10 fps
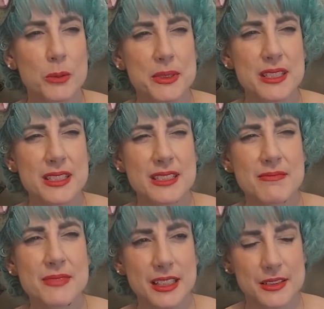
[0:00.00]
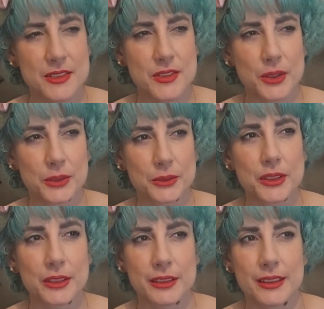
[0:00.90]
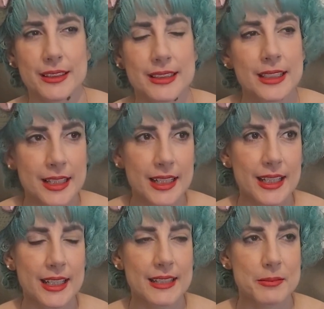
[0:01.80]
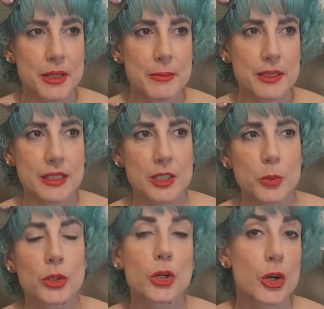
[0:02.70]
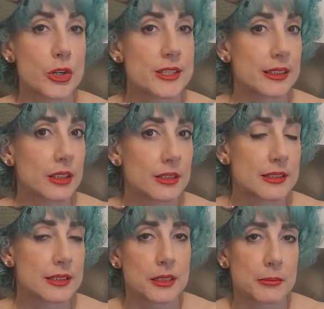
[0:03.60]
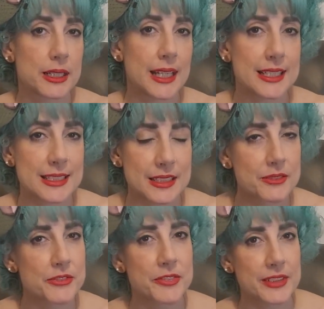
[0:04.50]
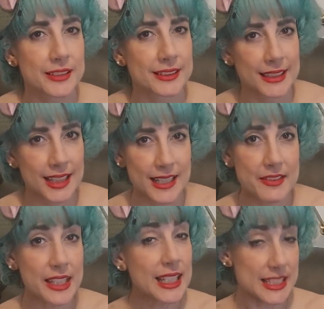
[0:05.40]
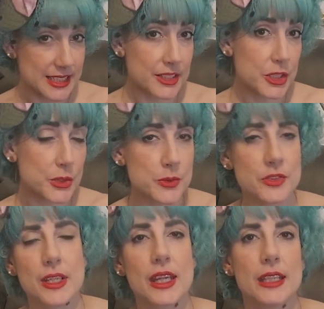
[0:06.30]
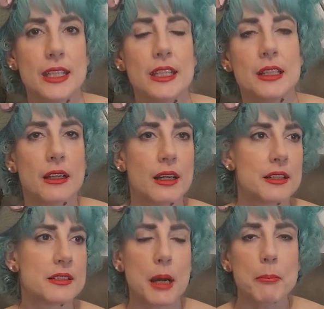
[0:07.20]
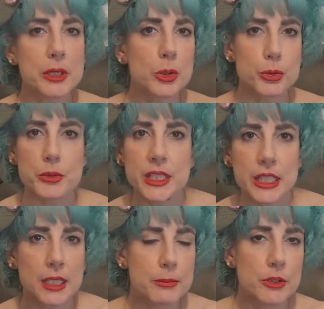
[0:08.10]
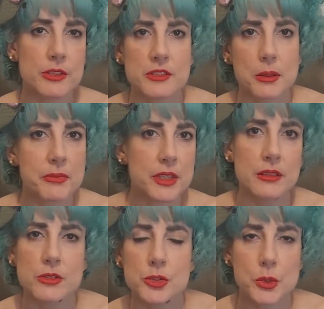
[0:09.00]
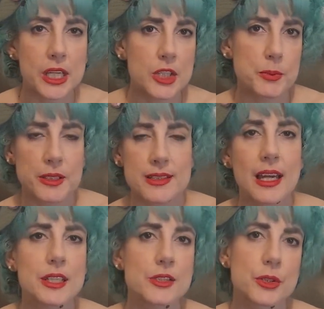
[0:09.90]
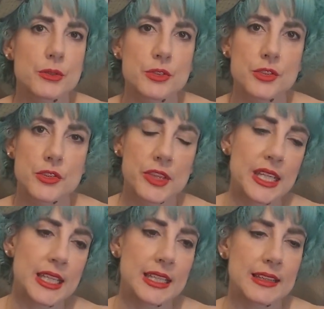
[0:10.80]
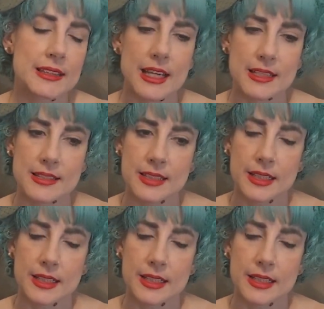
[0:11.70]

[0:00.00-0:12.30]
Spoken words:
be not so good and maybe it will hurt a lot. But I didn't feel anything. I didn't use any numbing cream or something strange, because I don't think that